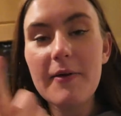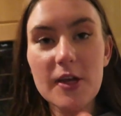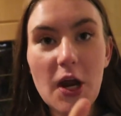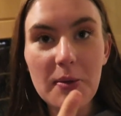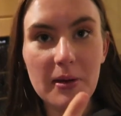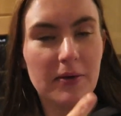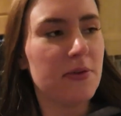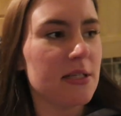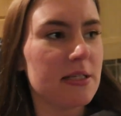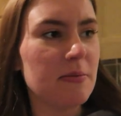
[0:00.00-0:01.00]
no
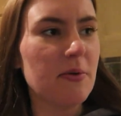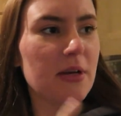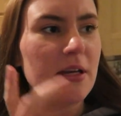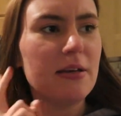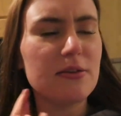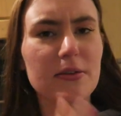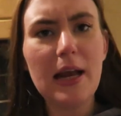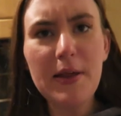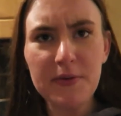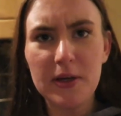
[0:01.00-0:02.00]
breakfast this morning,
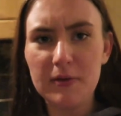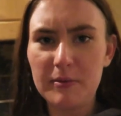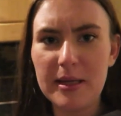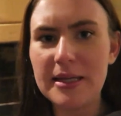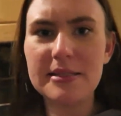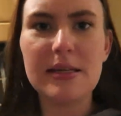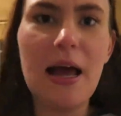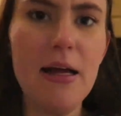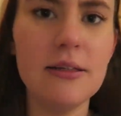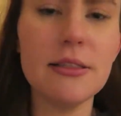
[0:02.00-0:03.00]
leftover
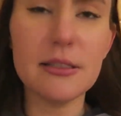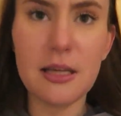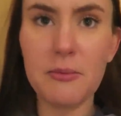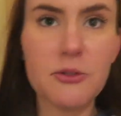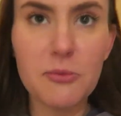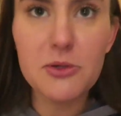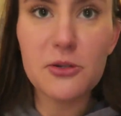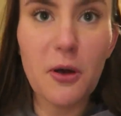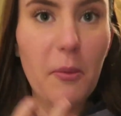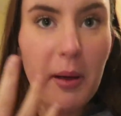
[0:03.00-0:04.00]
pizza and a sandwich from the
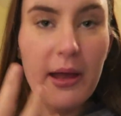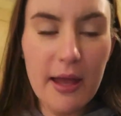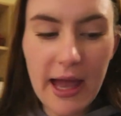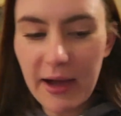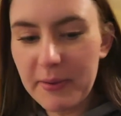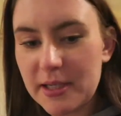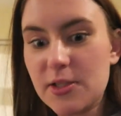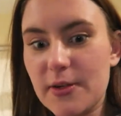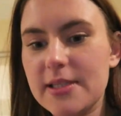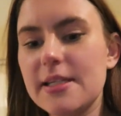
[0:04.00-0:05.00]
shop. How
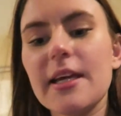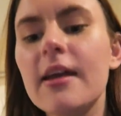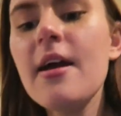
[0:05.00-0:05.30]
interesting.